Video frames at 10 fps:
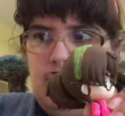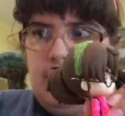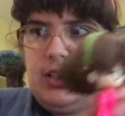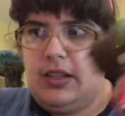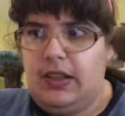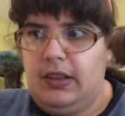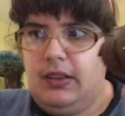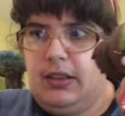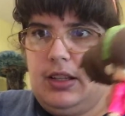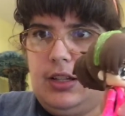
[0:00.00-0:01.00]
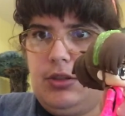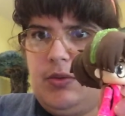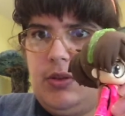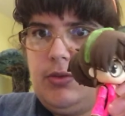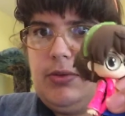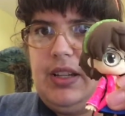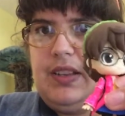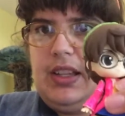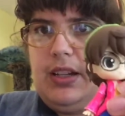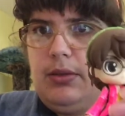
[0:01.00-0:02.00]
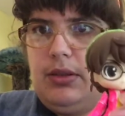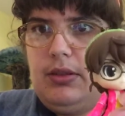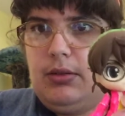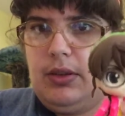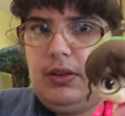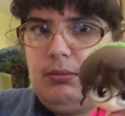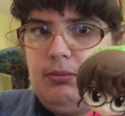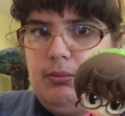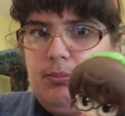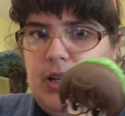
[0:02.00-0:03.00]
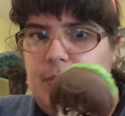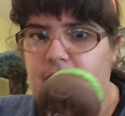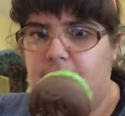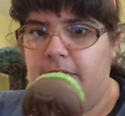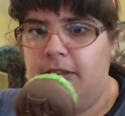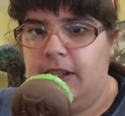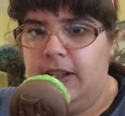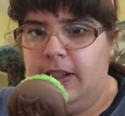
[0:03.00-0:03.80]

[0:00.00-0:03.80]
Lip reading: because it kind of drives me crazy how it always pops off.